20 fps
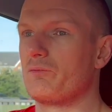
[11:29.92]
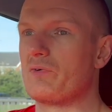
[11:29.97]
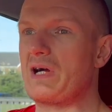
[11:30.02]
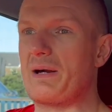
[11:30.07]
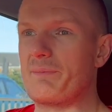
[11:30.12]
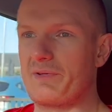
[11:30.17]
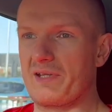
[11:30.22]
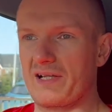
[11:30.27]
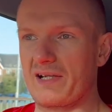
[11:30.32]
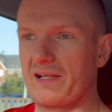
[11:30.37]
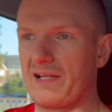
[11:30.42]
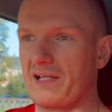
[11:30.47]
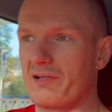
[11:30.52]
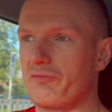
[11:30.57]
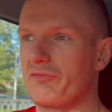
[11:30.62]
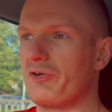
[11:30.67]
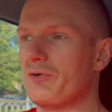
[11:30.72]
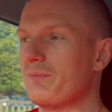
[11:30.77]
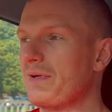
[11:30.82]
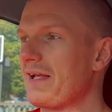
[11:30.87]
Wrapped it in
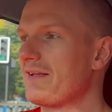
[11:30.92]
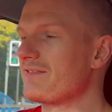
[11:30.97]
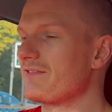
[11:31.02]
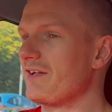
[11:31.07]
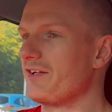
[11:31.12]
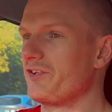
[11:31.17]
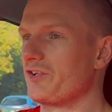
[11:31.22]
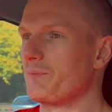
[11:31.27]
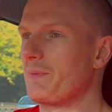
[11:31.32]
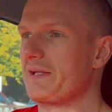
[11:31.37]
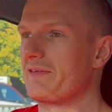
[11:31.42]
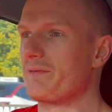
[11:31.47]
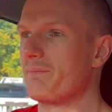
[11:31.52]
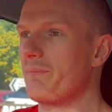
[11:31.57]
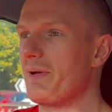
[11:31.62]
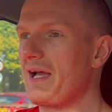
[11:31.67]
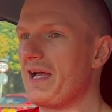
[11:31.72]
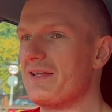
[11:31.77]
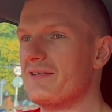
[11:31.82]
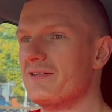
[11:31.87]
cling film last night to go back to
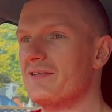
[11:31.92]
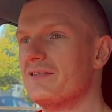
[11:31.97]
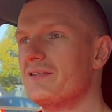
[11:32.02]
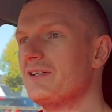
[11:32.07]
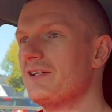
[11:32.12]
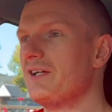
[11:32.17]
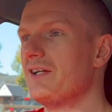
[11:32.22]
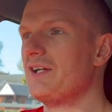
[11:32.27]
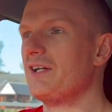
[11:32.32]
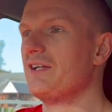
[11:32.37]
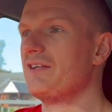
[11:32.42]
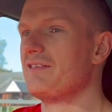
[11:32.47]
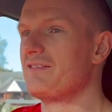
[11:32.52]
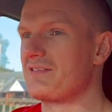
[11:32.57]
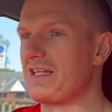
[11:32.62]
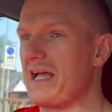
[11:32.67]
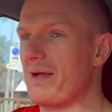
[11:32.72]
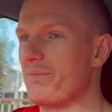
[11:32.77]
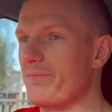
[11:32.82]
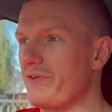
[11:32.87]
bed,
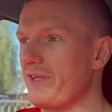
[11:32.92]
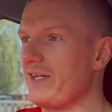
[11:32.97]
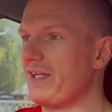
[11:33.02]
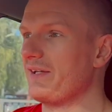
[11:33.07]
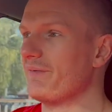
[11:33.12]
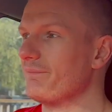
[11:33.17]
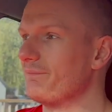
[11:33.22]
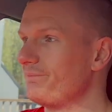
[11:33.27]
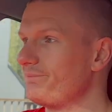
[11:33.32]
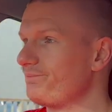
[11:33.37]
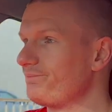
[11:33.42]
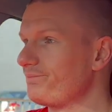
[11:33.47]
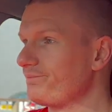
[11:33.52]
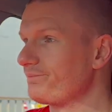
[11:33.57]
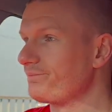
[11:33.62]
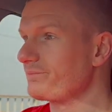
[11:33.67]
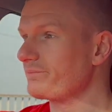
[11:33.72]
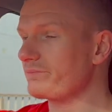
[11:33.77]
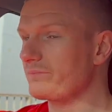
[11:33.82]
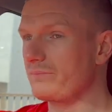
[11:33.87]
slept in it,
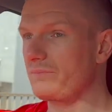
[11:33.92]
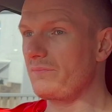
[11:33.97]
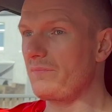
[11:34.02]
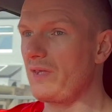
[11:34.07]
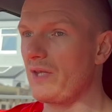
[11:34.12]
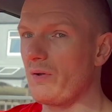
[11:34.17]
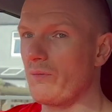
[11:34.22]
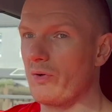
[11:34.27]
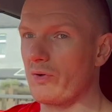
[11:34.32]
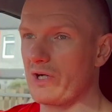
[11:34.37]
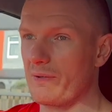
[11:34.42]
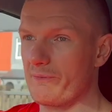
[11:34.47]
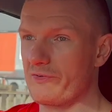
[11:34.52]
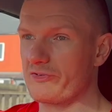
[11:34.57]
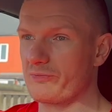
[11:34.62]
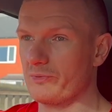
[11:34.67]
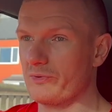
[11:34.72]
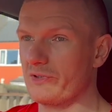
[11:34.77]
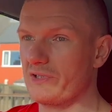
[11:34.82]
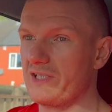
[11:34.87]
woke up
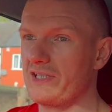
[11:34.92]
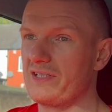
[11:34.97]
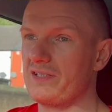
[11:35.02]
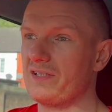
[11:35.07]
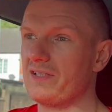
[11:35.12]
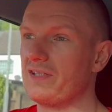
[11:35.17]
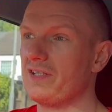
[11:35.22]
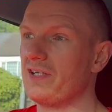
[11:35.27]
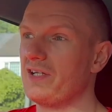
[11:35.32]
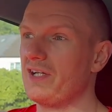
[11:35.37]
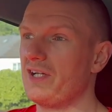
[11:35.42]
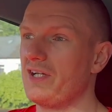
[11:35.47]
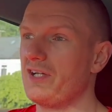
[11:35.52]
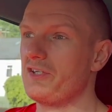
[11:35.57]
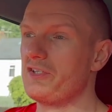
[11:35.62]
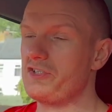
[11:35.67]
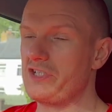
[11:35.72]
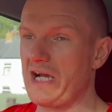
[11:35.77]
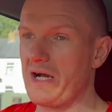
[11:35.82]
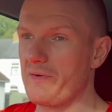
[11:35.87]
this morning,
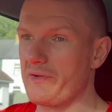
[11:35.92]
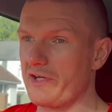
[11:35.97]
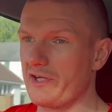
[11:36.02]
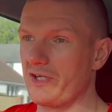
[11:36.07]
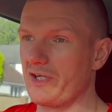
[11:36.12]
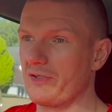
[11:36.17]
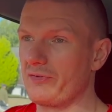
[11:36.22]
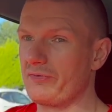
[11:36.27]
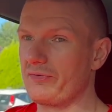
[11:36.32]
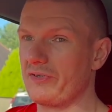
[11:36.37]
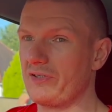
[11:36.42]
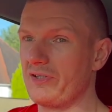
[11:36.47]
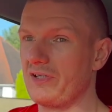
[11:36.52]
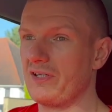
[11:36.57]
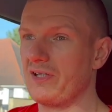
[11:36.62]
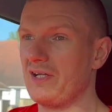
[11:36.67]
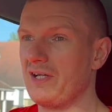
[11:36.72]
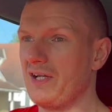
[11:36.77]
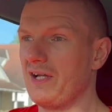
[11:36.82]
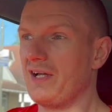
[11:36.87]
showered it off,
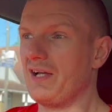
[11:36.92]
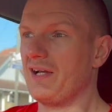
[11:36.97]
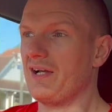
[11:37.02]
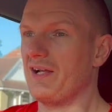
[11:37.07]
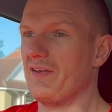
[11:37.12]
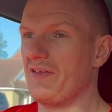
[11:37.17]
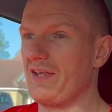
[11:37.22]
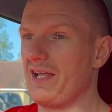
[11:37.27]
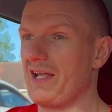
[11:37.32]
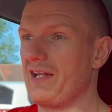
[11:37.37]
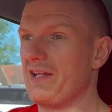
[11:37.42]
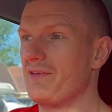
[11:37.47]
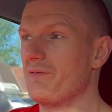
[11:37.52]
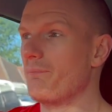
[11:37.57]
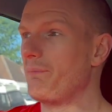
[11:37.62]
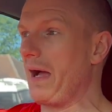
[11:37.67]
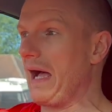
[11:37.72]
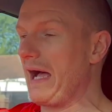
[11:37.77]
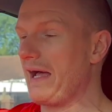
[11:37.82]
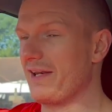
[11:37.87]
and then
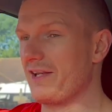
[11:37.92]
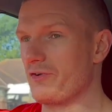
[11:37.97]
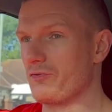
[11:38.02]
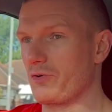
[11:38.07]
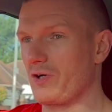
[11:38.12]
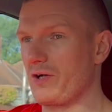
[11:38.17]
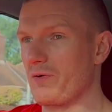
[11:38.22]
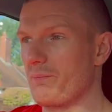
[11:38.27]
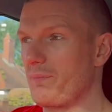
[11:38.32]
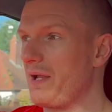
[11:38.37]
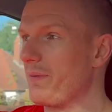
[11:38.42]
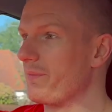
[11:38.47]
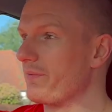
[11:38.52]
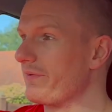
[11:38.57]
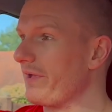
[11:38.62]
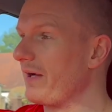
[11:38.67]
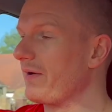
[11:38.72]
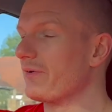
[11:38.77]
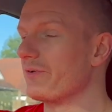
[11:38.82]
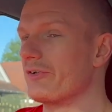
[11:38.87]
patted it dry with paper
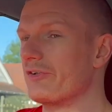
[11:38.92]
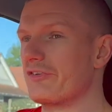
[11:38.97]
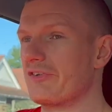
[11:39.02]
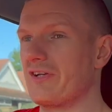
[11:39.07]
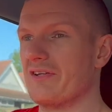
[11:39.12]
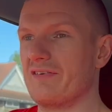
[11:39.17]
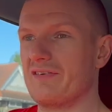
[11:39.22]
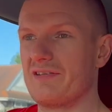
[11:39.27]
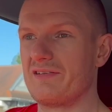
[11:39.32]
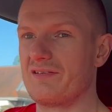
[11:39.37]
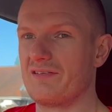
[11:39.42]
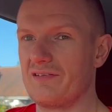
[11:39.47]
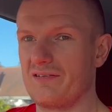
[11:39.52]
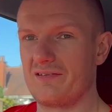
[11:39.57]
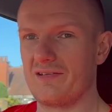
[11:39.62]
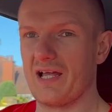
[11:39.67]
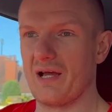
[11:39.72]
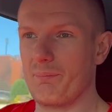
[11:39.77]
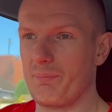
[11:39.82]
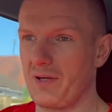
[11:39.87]
towels and
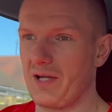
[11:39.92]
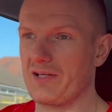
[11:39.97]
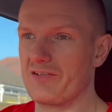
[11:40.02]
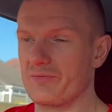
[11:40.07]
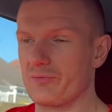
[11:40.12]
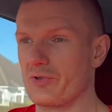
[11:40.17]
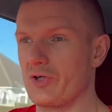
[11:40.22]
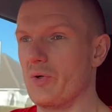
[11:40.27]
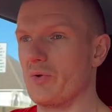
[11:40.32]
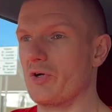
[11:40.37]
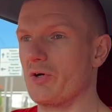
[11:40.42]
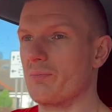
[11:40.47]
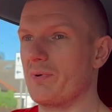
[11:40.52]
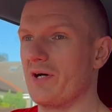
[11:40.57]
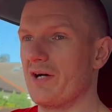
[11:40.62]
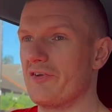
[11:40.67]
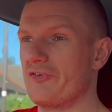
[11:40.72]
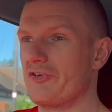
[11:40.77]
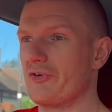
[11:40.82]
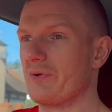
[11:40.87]
applied some cocoa
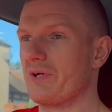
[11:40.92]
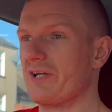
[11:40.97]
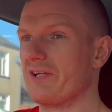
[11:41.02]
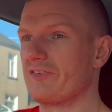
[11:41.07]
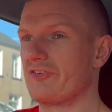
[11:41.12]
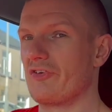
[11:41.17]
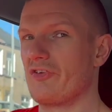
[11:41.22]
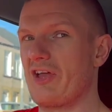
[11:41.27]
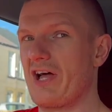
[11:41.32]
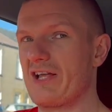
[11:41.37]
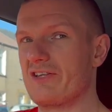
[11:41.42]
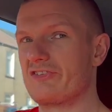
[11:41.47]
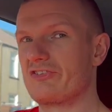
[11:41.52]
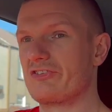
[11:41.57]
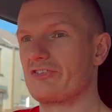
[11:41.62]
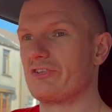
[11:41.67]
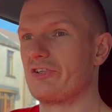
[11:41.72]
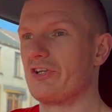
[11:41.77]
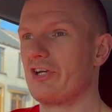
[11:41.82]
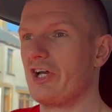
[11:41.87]
butter to it, so
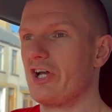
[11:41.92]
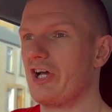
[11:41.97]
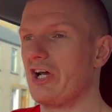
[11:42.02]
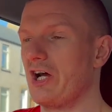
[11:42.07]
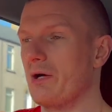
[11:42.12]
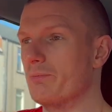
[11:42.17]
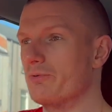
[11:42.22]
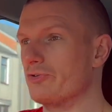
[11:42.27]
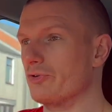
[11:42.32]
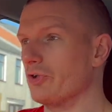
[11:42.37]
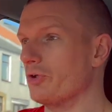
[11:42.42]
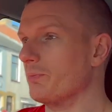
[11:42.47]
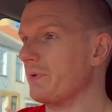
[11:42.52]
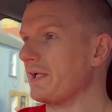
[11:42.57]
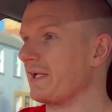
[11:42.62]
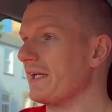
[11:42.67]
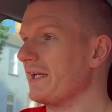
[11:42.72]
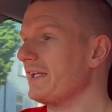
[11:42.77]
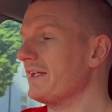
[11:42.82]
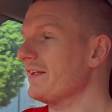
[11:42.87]
that's
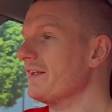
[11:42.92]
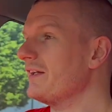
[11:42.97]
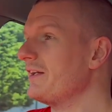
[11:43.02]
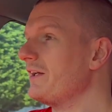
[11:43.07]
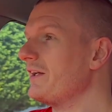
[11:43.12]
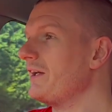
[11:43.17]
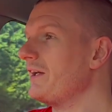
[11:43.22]
absorbing in.